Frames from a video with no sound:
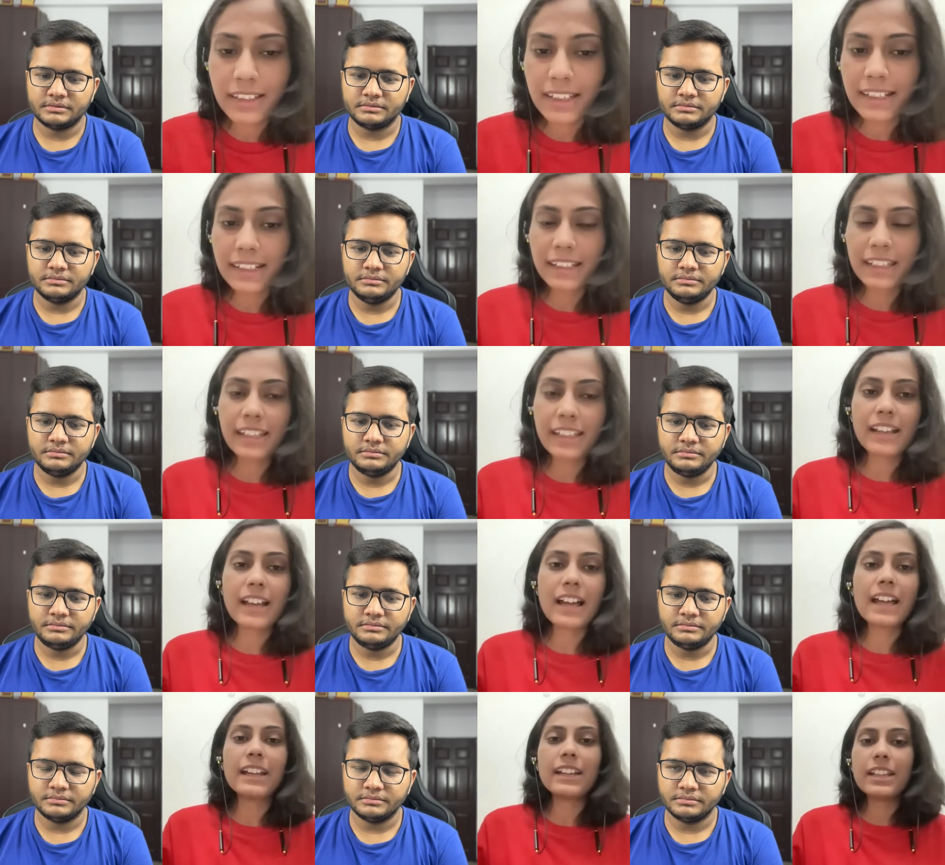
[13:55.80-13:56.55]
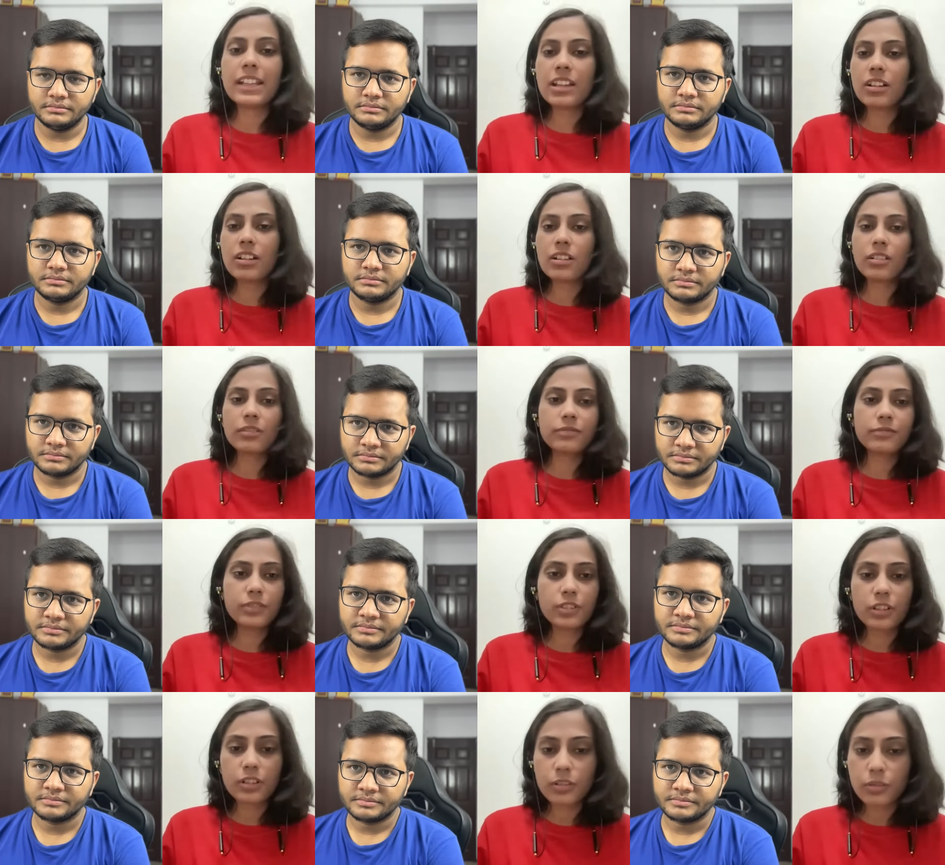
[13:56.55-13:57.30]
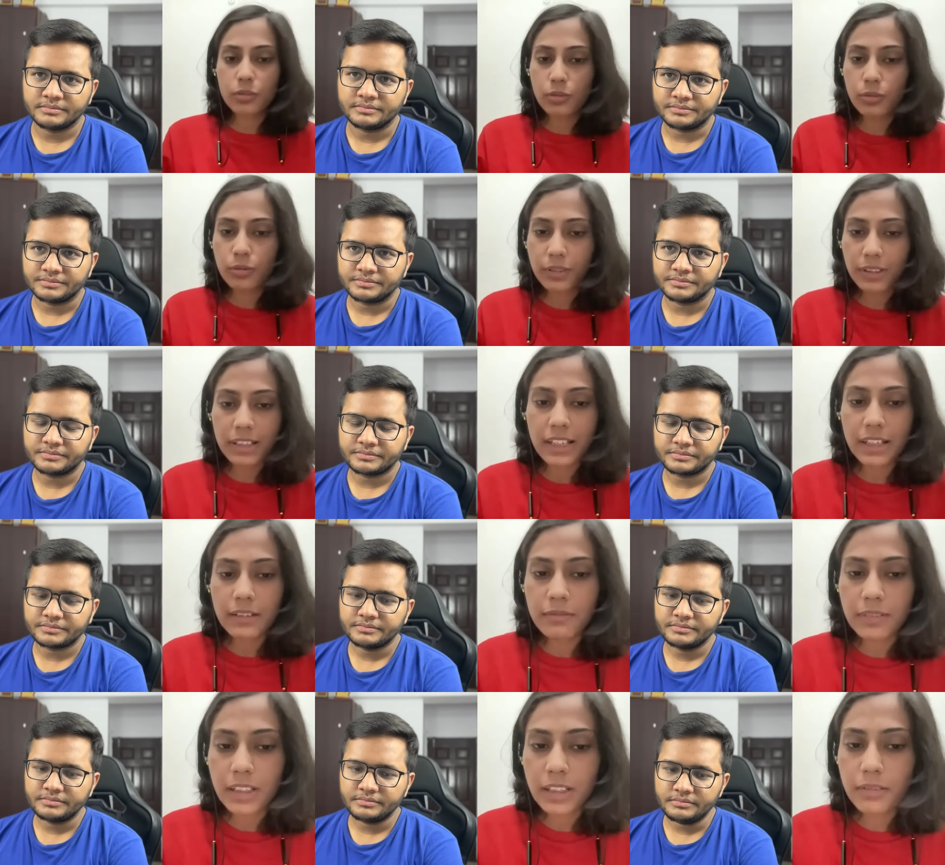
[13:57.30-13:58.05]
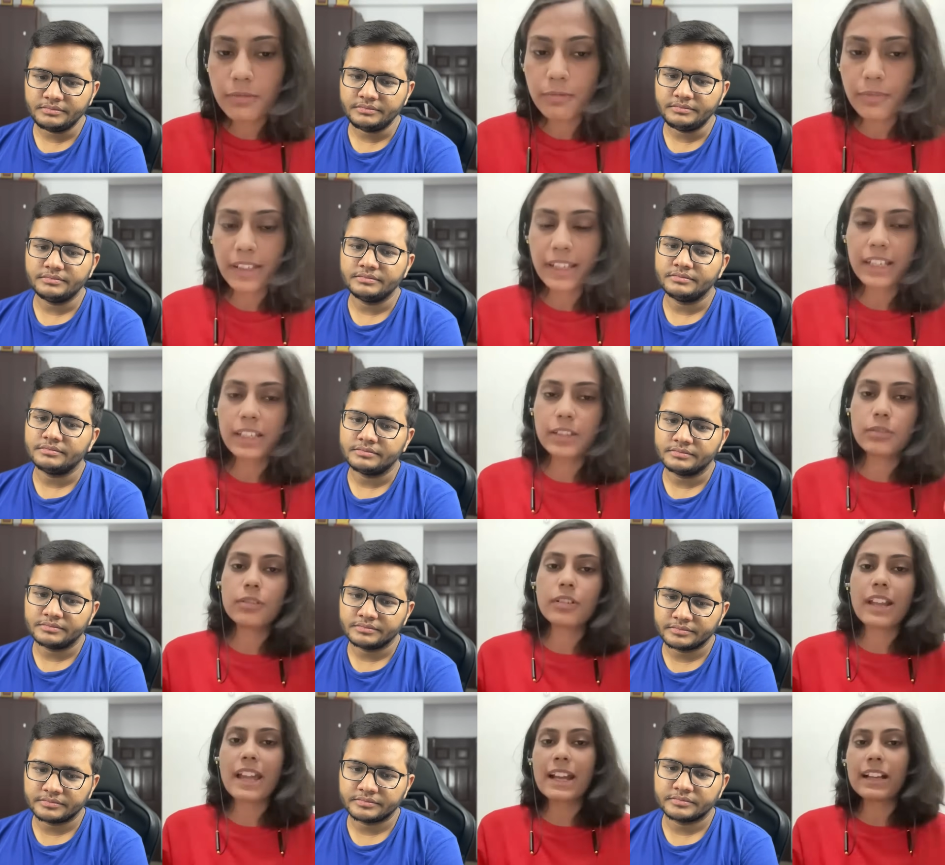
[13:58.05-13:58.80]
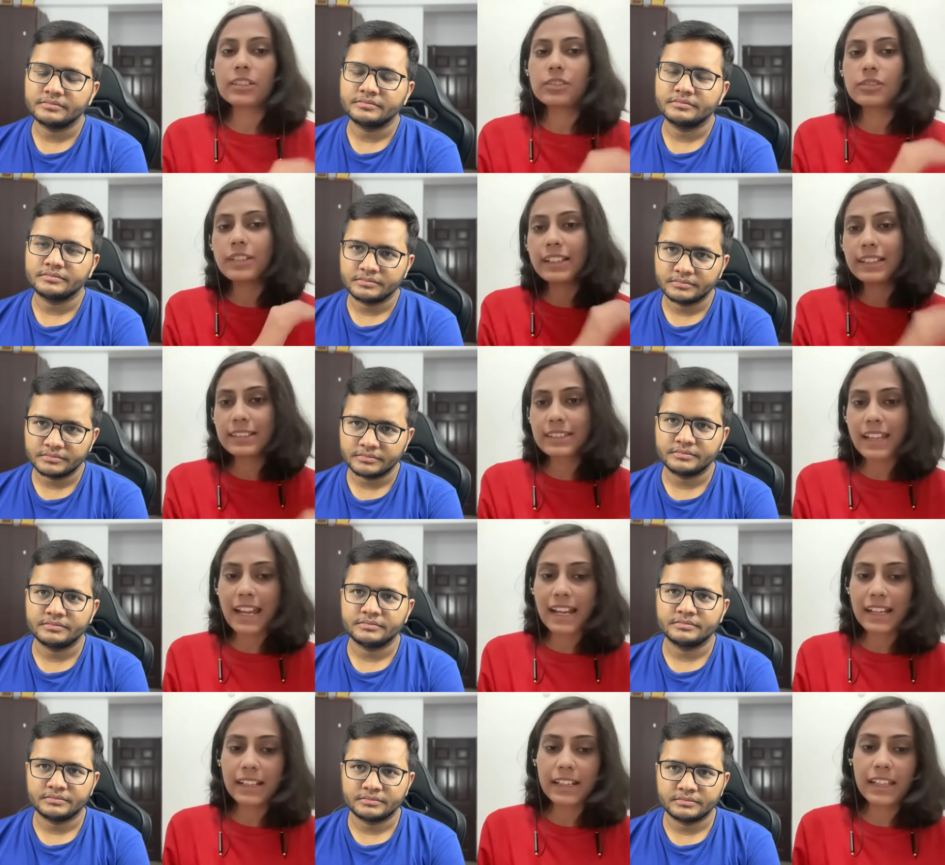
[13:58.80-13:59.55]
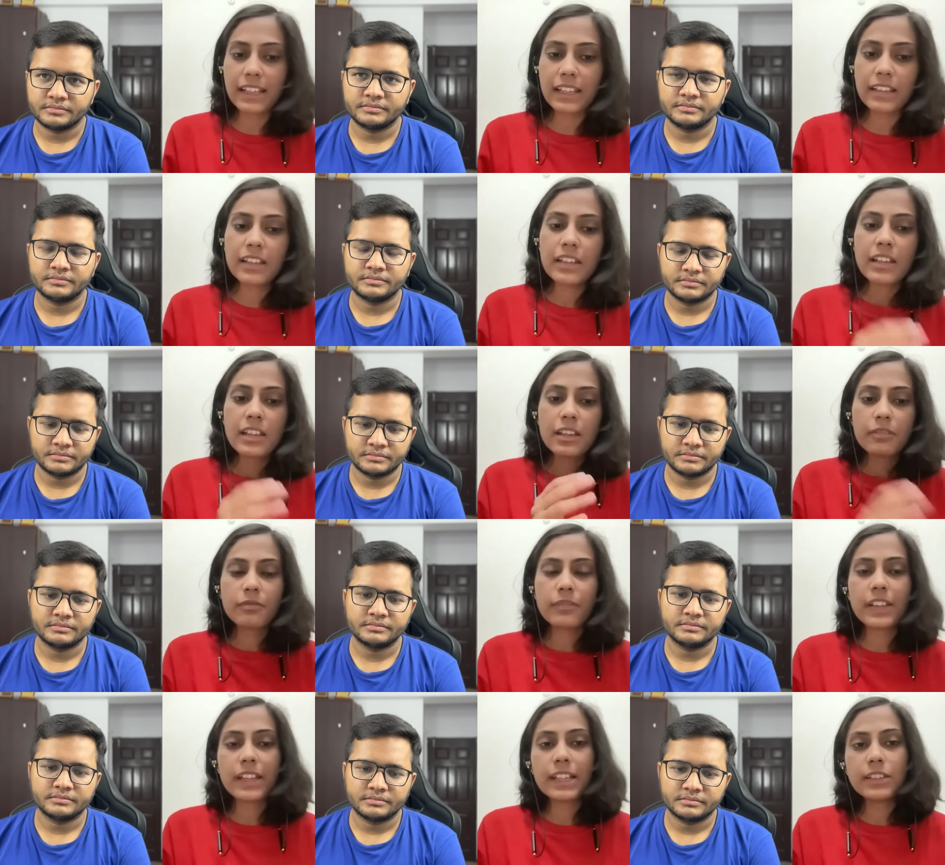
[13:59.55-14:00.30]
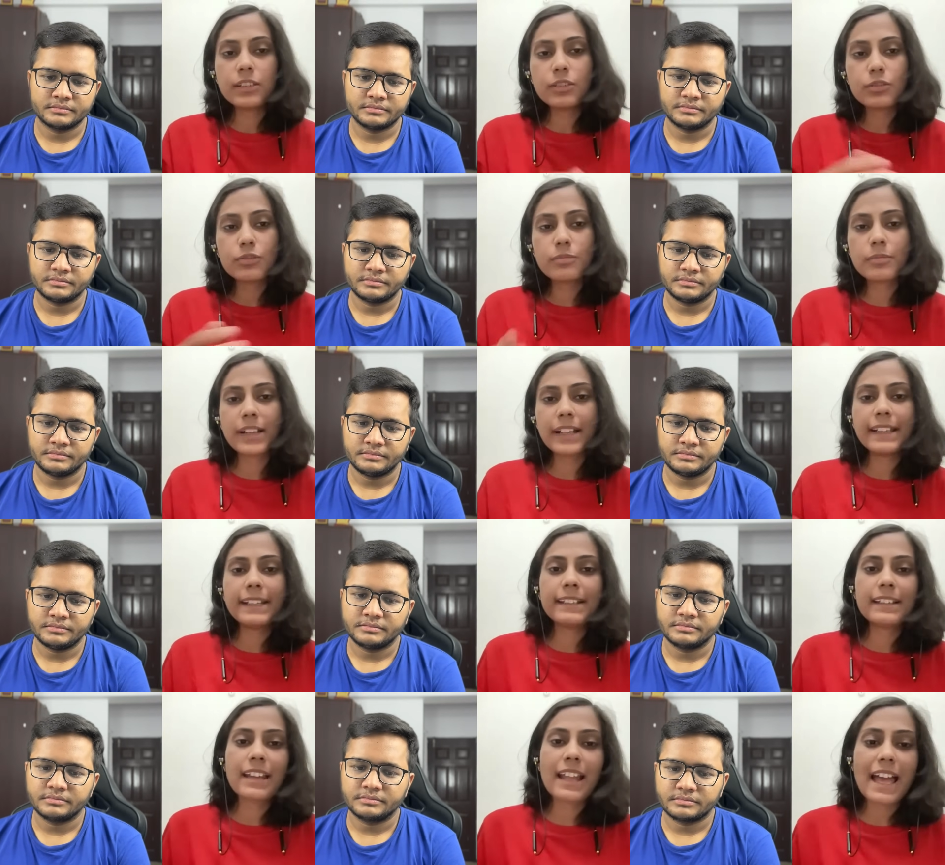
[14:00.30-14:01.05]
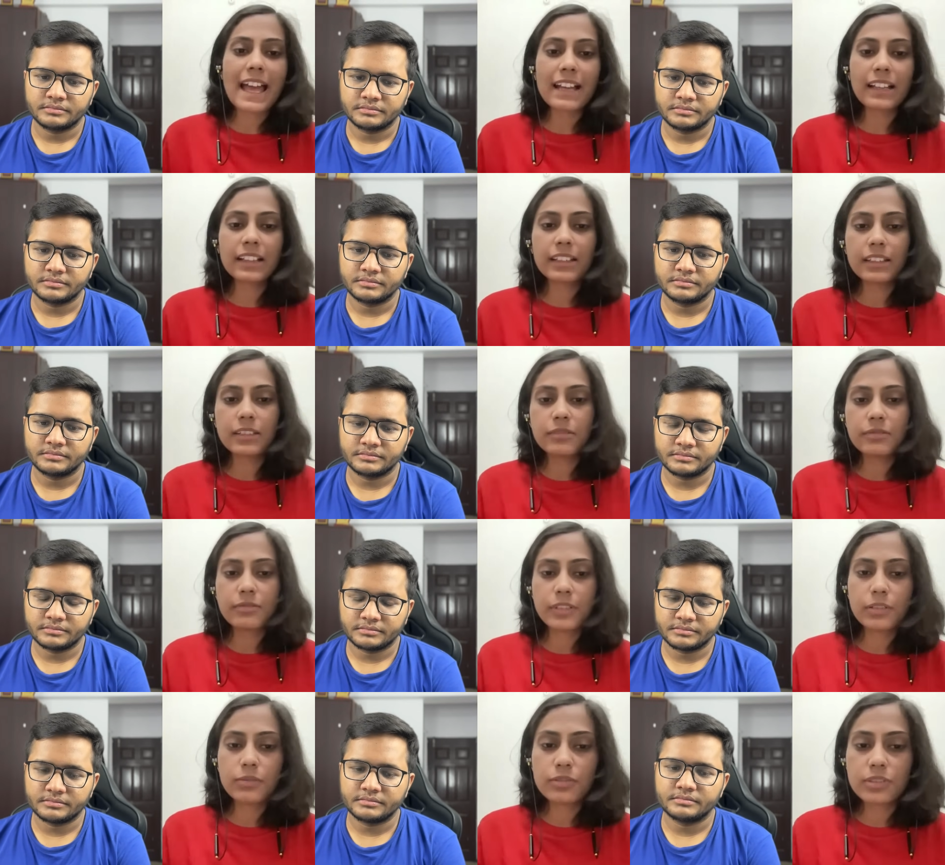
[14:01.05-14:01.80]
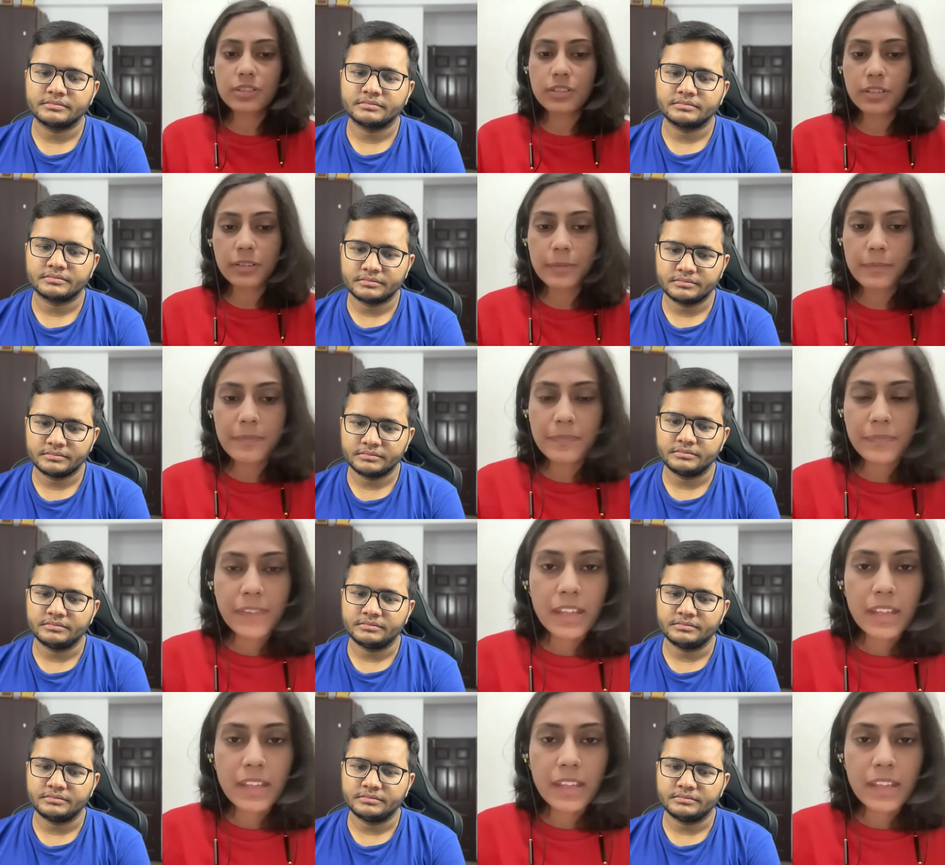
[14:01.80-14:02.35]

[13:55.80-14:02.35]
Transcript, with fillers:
Speaker 1: getting idea of your own level where you're actually standing where you might lack in future